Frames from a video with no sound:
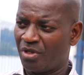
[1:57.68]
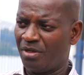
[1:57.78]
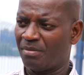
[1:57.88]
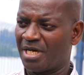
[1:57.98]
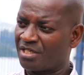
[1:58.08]
to
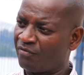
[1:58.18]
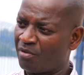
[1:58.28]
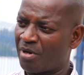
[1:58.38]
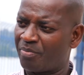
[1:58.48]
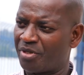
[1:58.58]
him as a
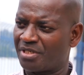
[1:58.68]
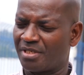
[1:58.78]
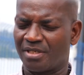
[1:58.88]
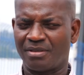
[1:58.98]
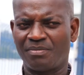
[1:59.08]
former
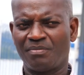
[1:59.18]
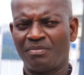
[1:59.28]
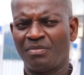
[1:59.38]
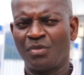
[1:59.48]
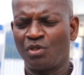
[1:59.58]
president.
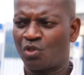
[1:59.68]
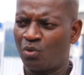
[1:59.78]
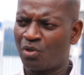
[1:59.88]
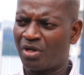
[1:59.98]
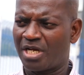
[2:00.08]

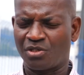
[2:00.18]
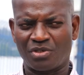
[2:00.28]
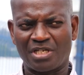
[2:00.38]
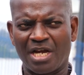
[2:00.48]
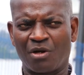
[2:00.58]
So long as you
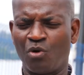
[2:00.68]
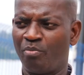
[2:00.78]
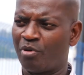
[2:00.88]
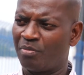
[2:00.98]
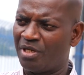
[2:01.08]
start
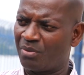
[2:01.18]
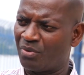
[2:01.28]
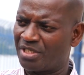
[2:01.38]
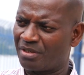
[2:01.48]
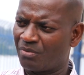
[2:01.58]
going public with